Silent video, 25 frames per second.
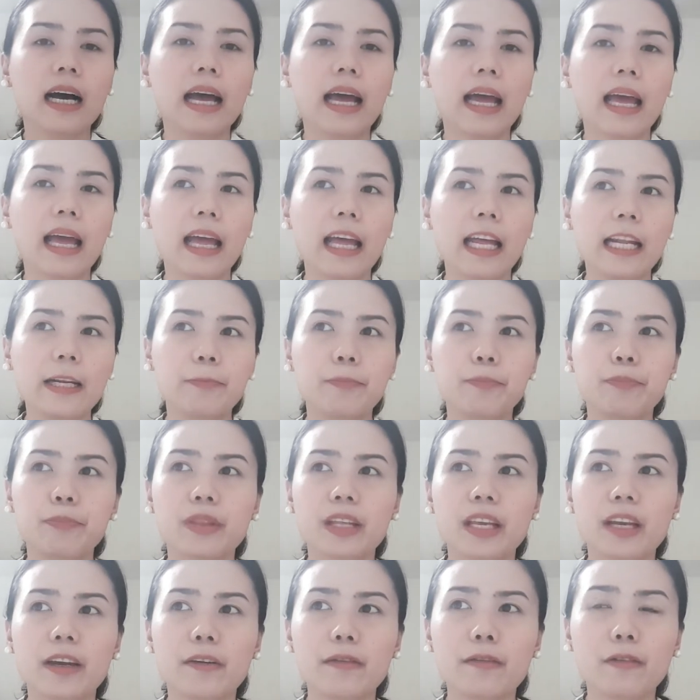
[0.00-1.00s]
And
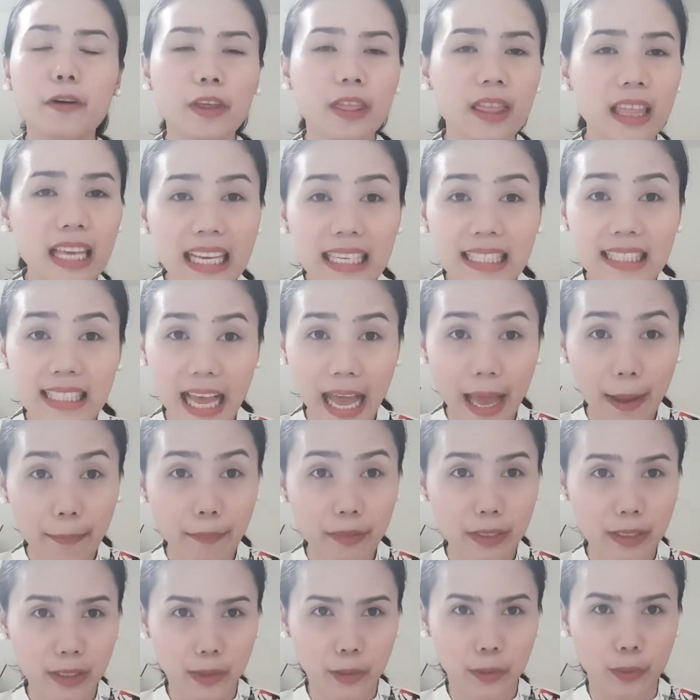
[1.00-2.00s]
for this
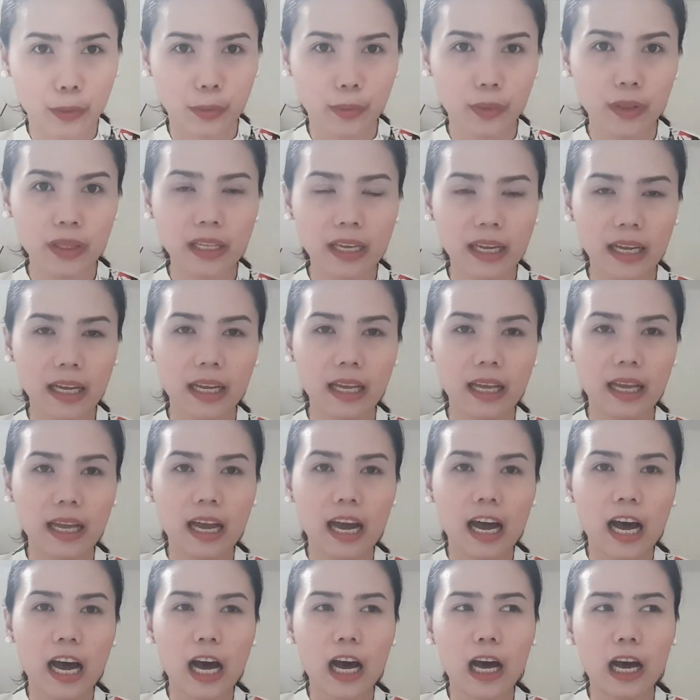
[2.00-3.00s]
episode,
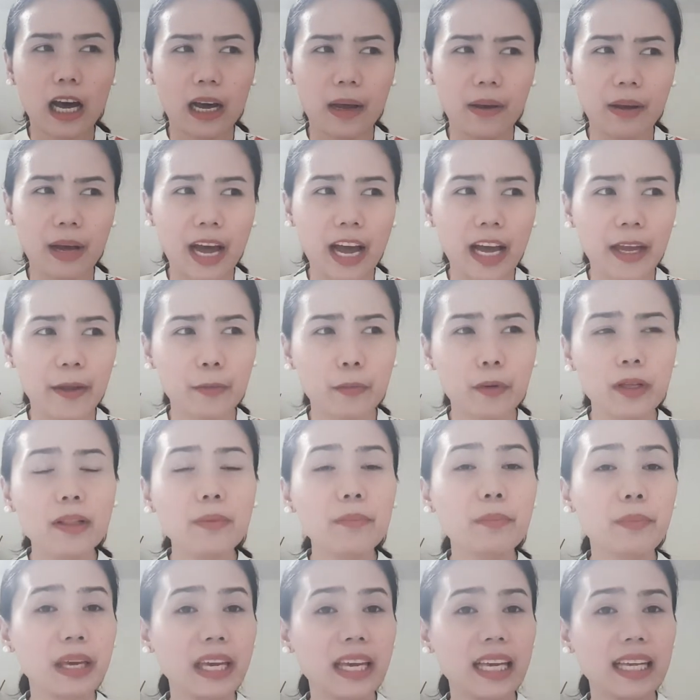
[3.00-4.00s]
I
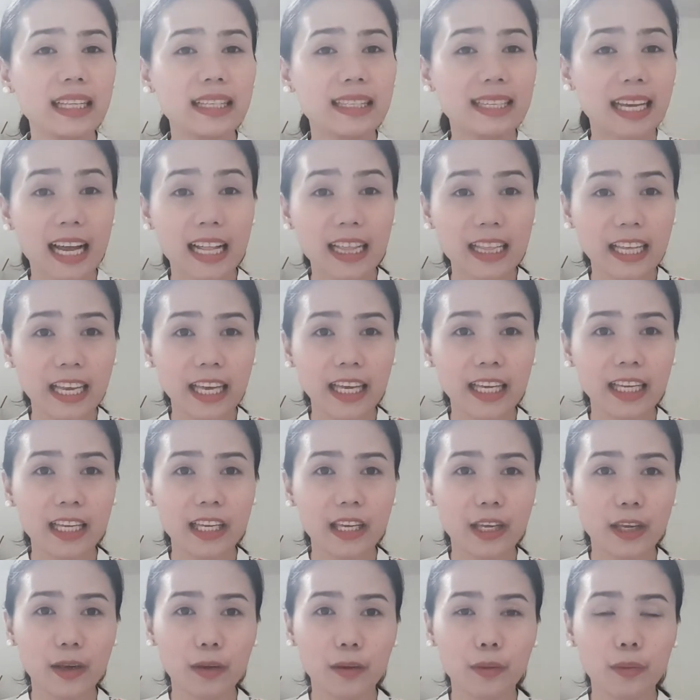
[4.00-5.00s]
will be telling
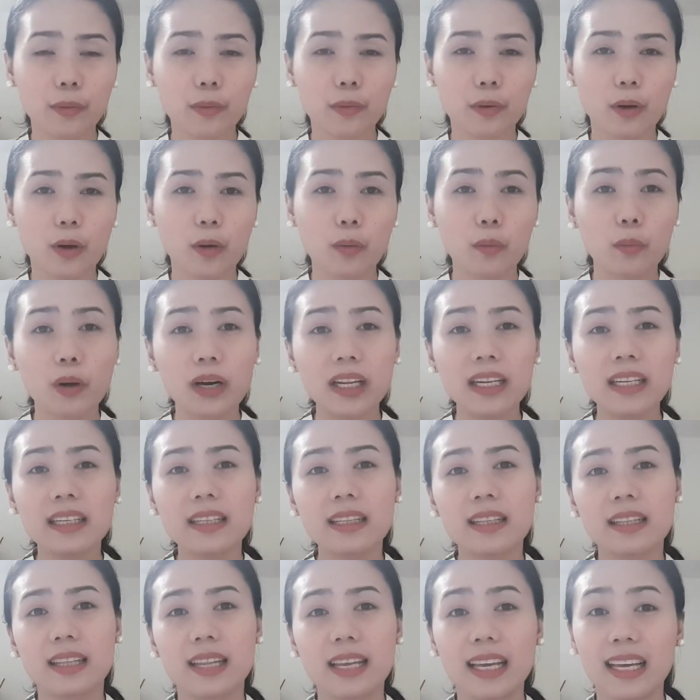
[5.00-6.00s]
you what
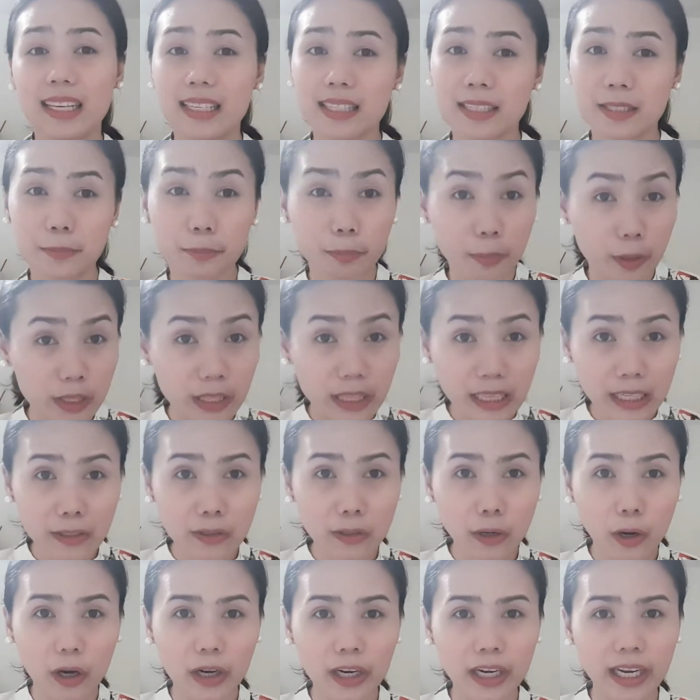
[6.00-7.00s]
is
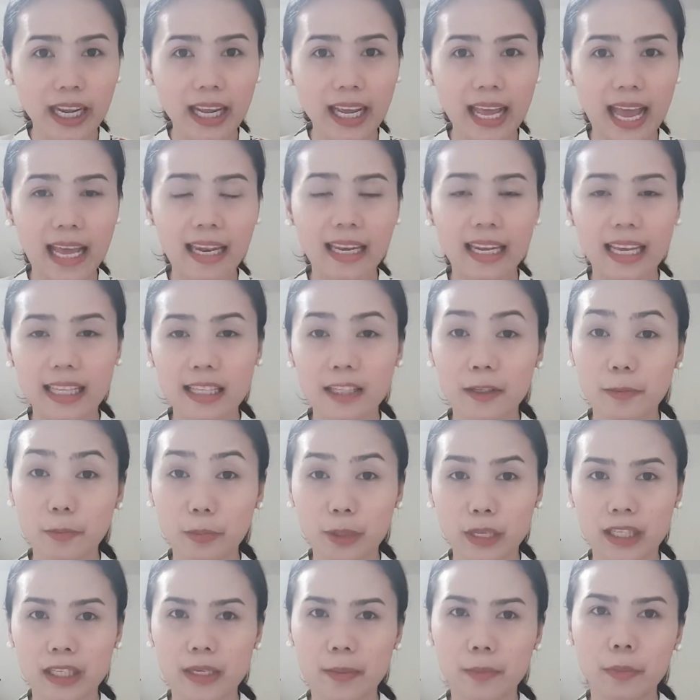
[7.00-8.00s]
Montessori and its
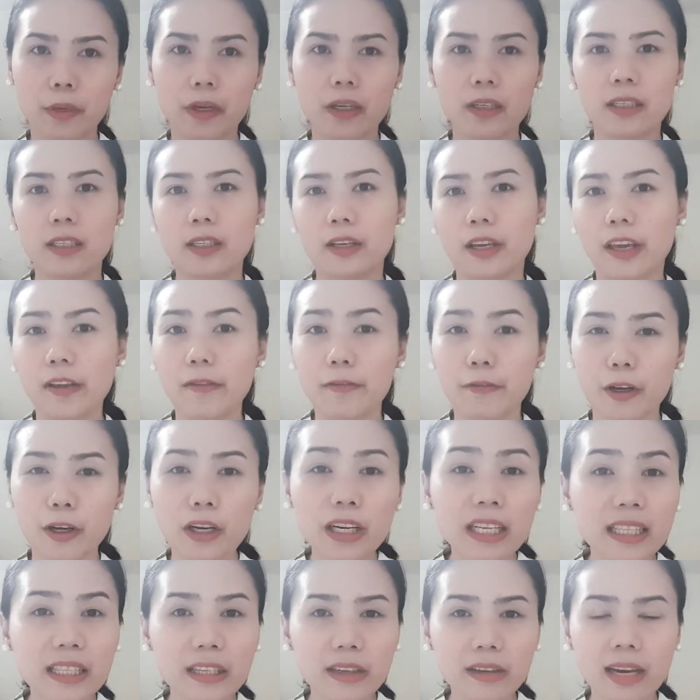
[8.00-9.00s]
principles. So if you're
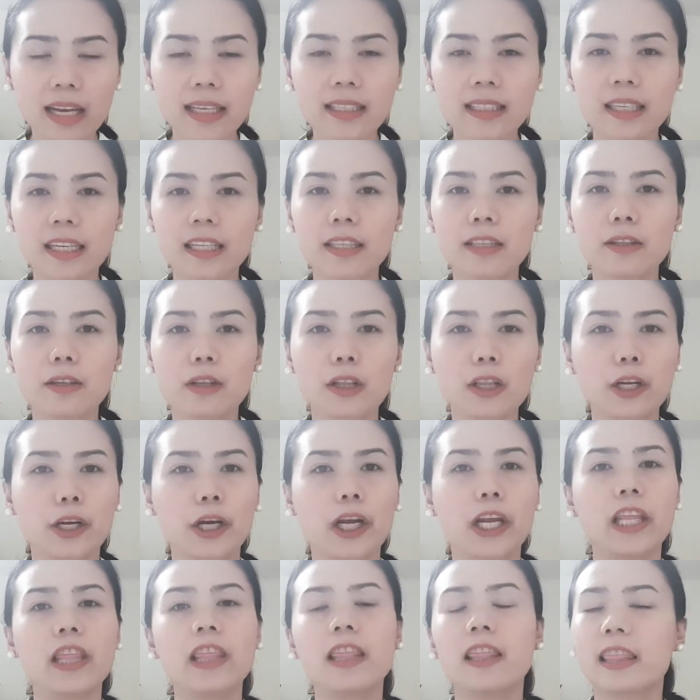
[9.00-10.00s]
interested to
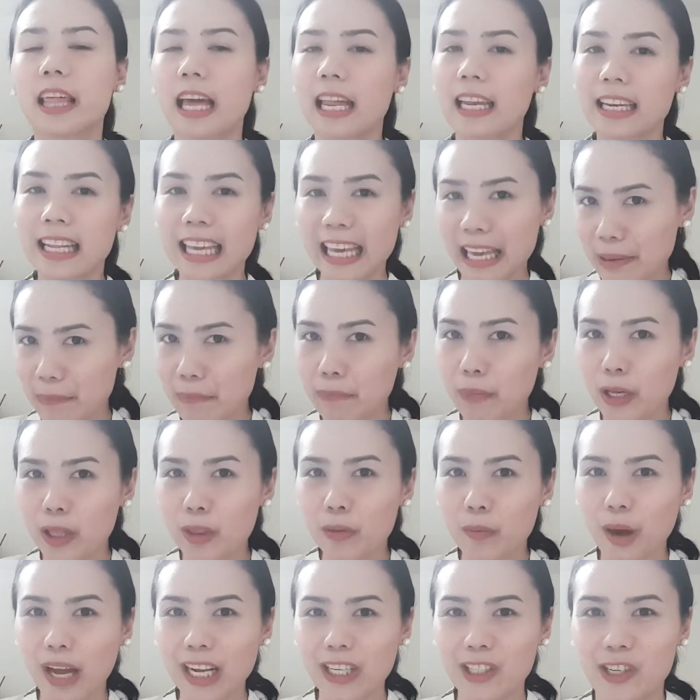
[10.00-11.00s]
learn, then keep on
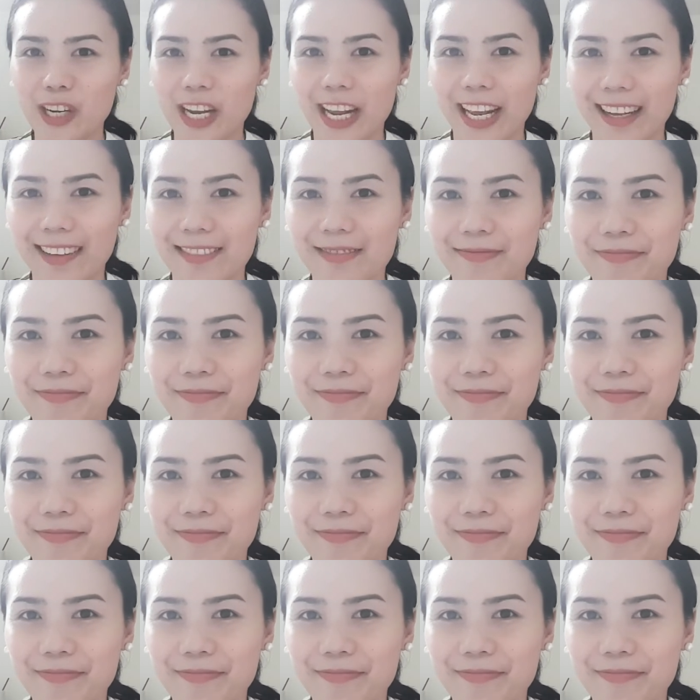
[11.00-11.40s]
watching.